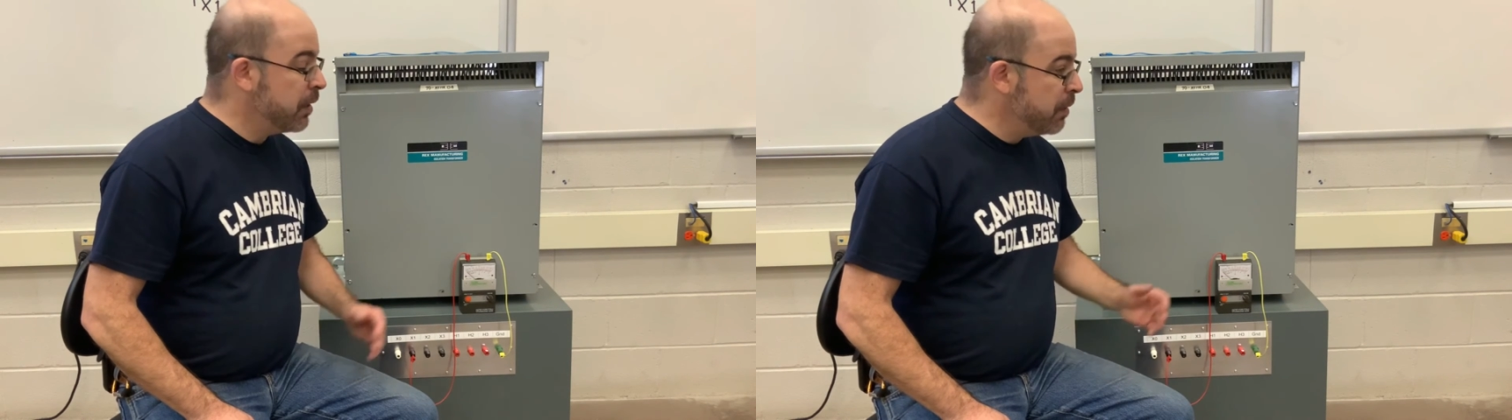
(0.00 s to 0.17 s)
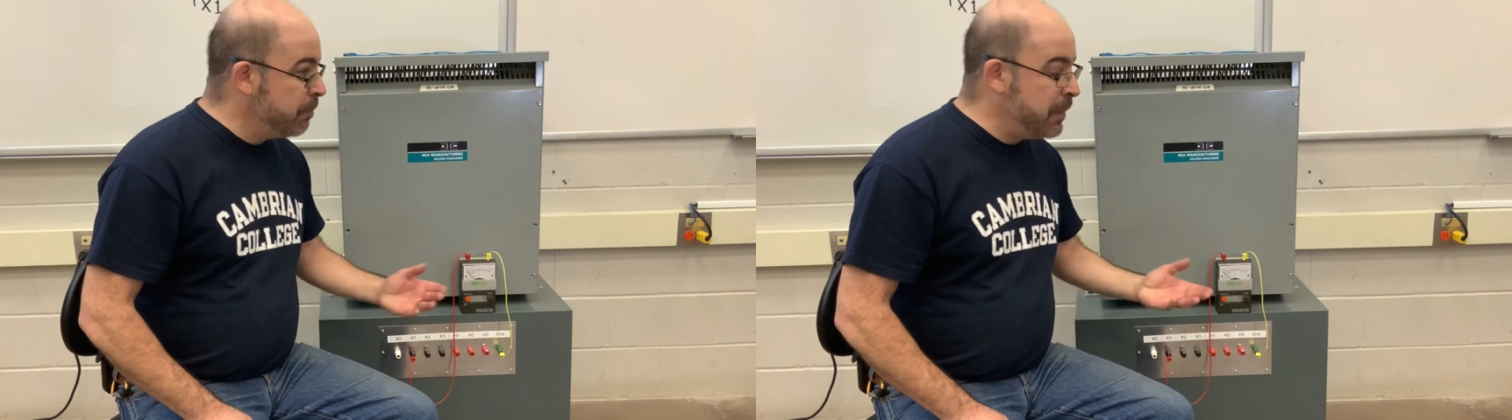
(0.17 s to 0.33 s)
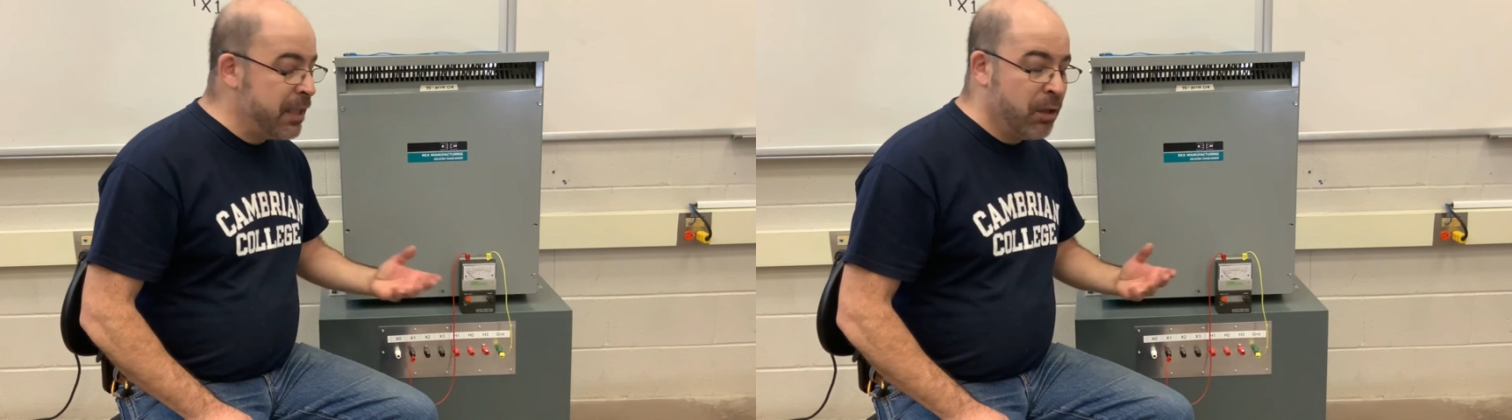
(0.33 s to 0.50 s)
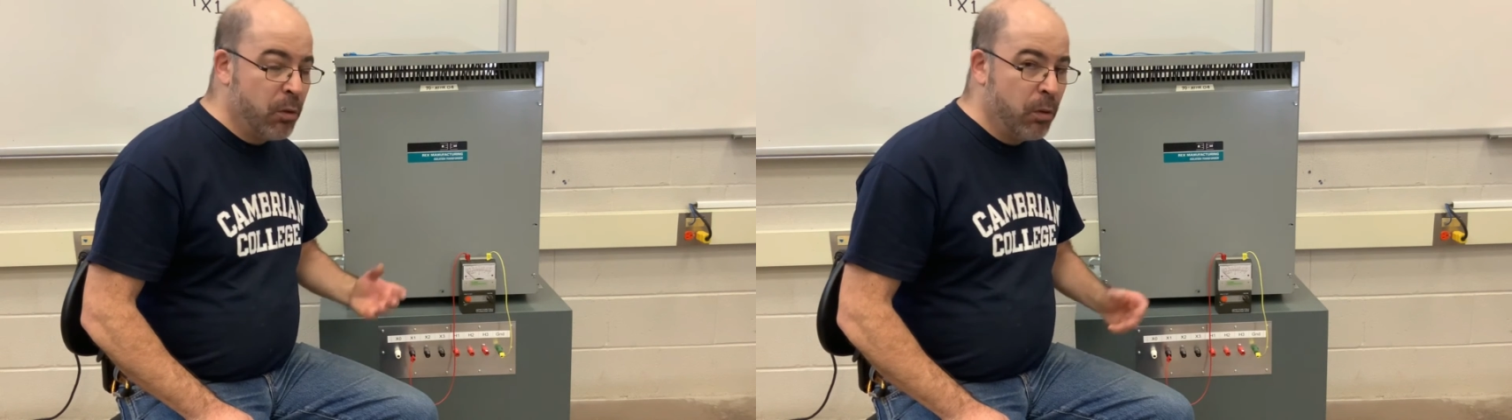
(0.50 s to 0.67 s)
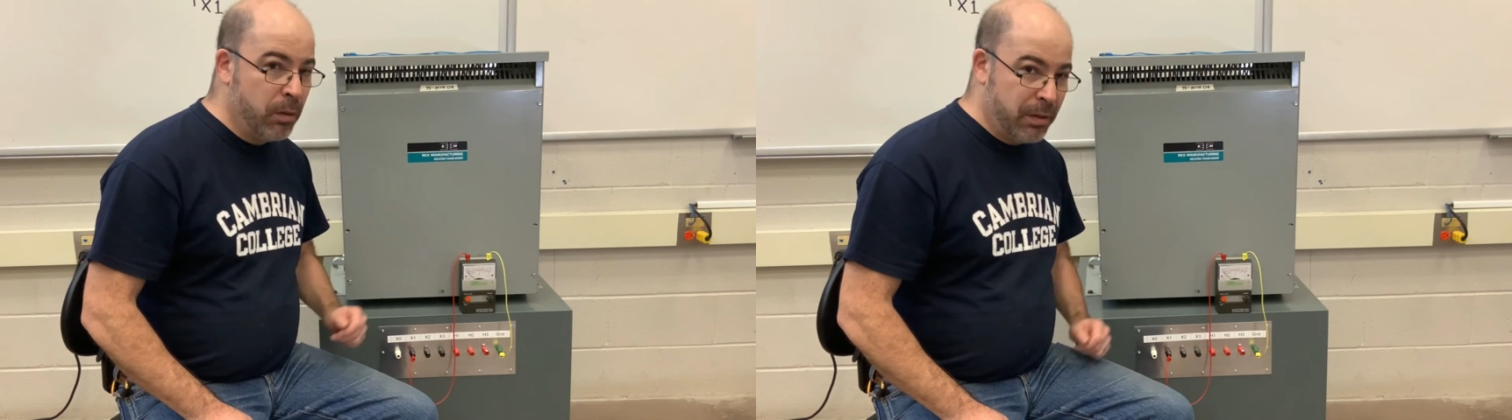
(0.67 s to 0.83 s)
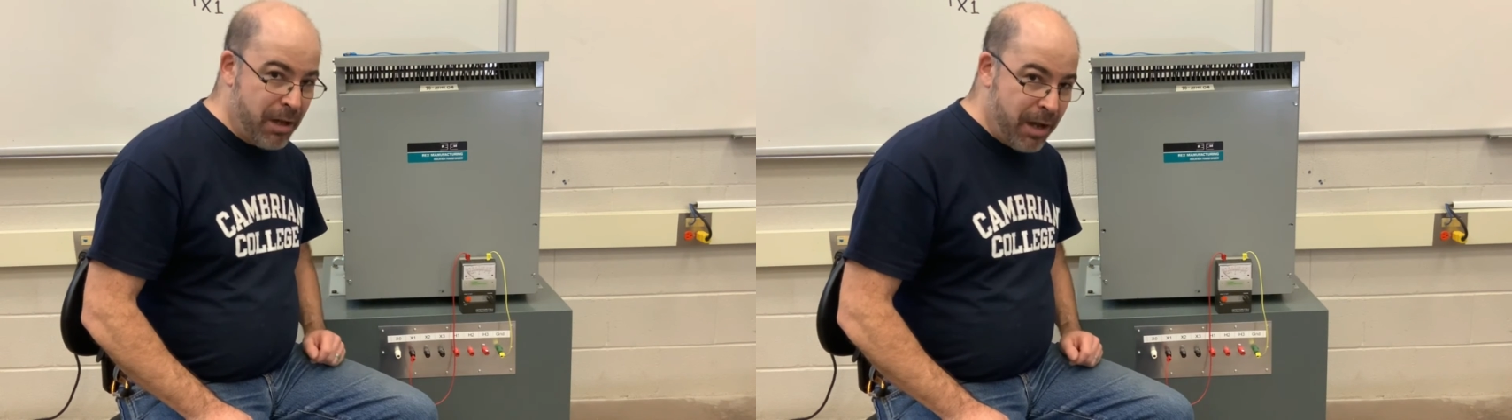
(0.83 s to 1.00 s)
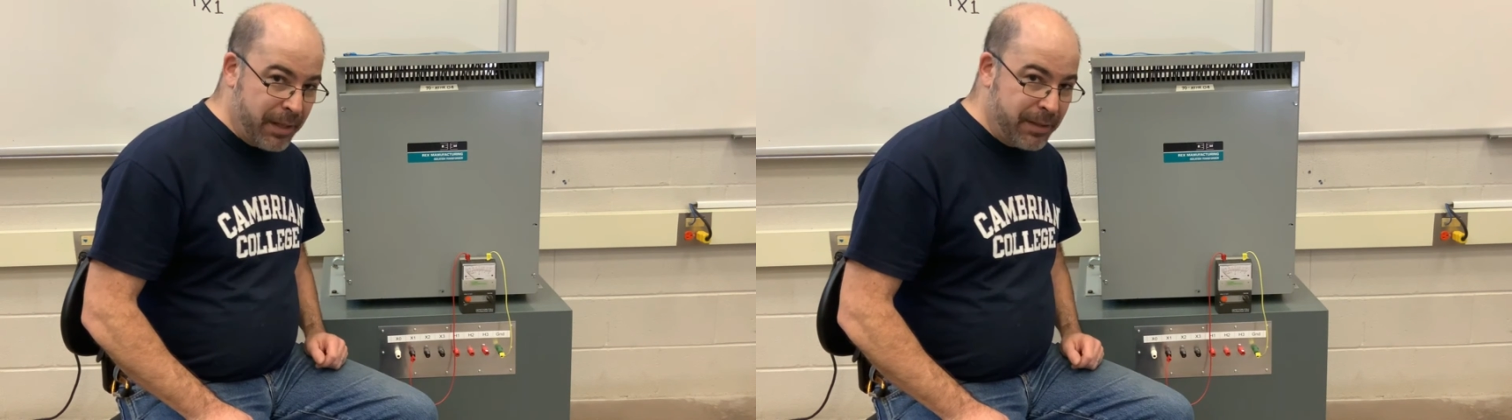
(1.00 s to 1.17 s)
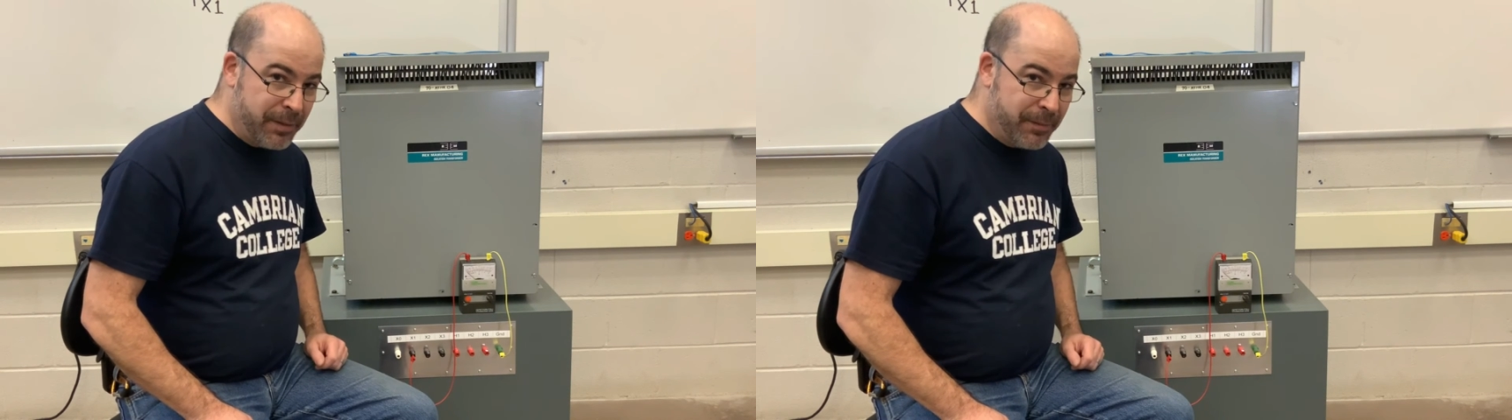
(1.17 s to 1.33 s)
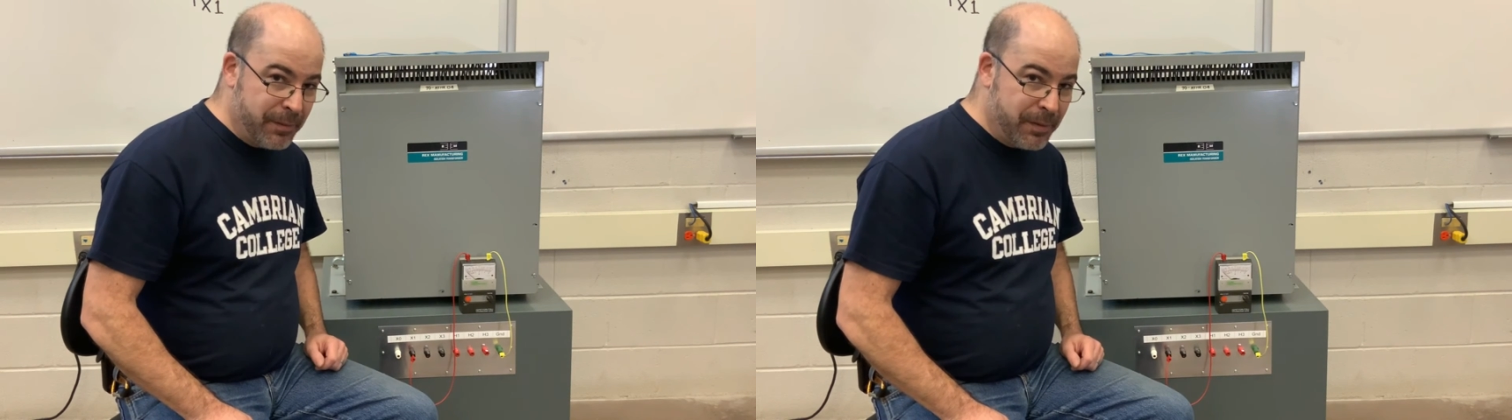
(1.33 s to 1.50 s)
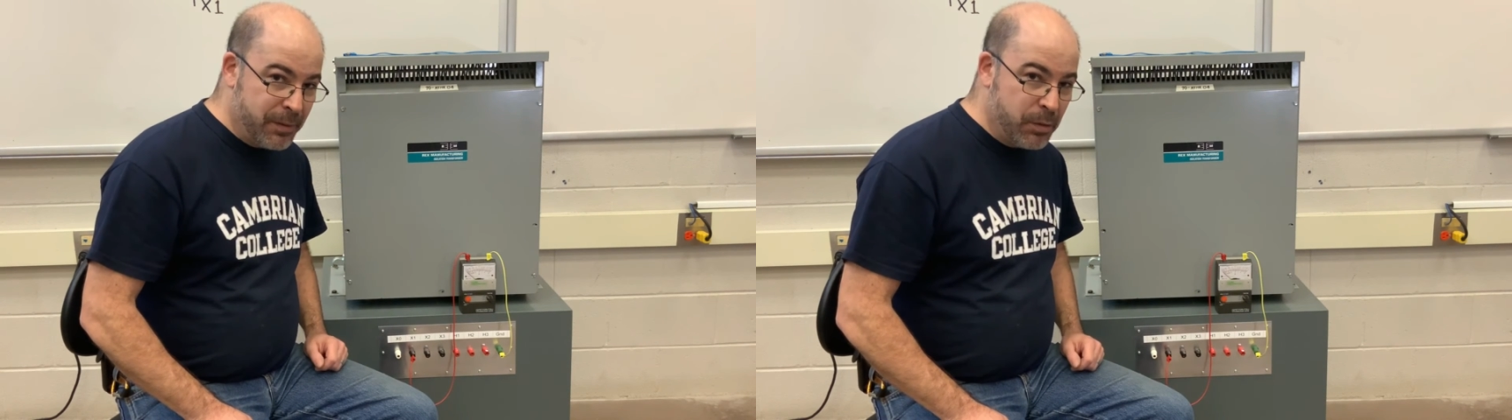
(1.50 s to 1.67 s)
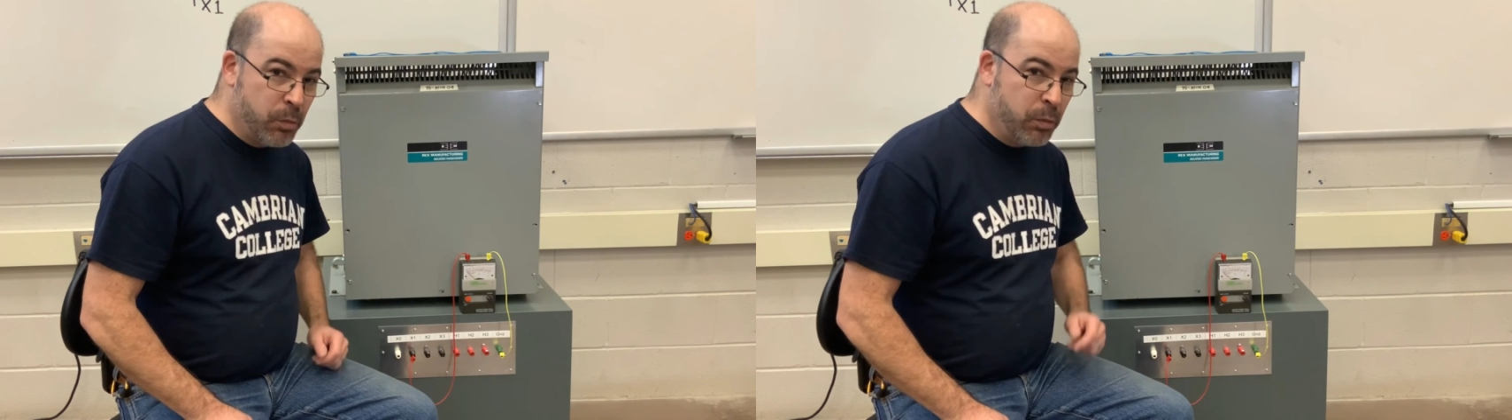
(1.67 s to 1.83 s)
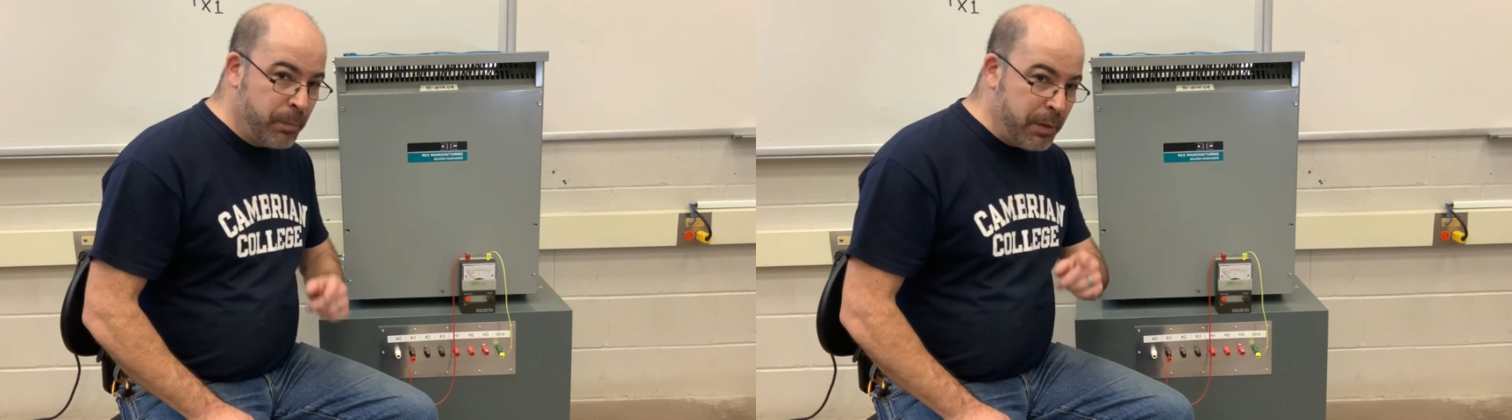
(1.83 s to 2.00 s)
can mean a whole lot.
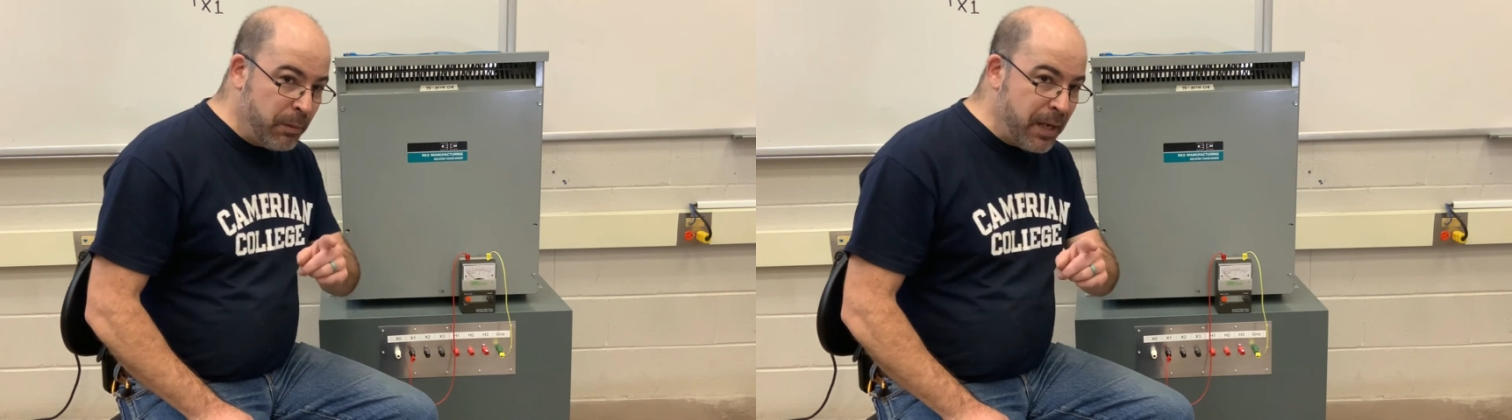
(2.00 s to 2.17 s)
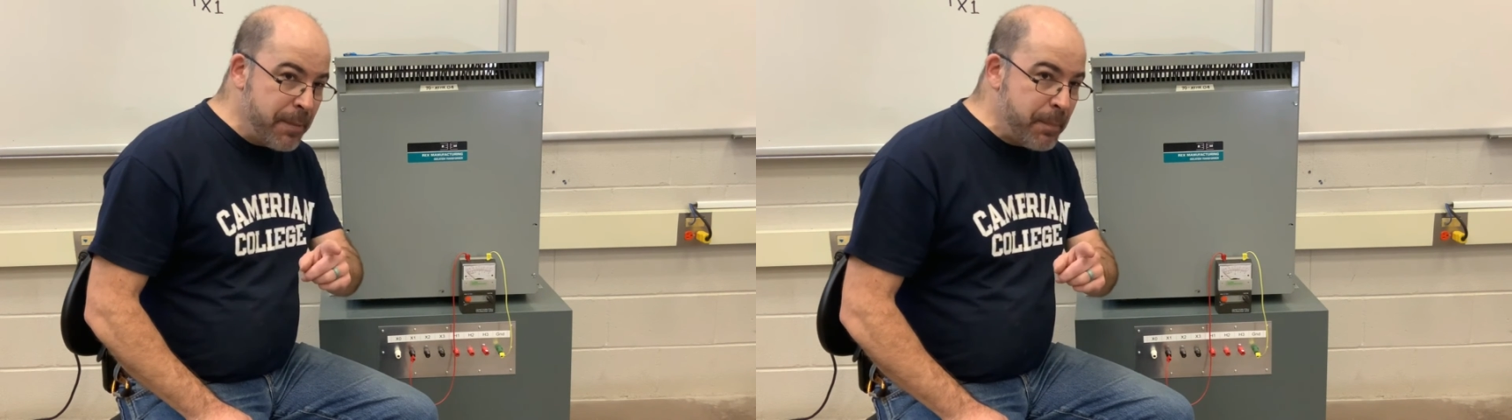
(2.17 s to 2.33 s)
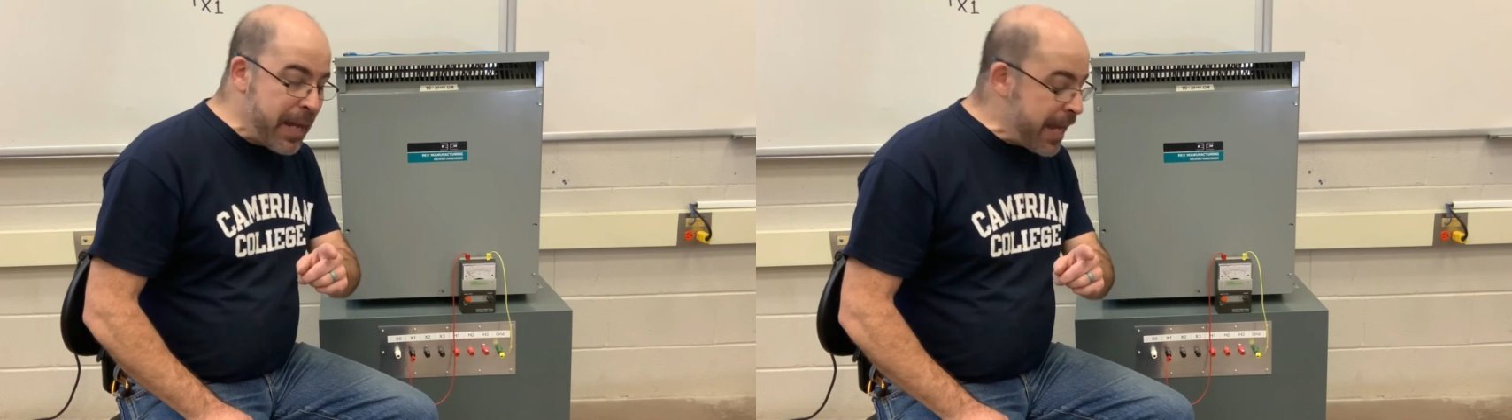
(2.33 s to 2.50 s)
So we'll be right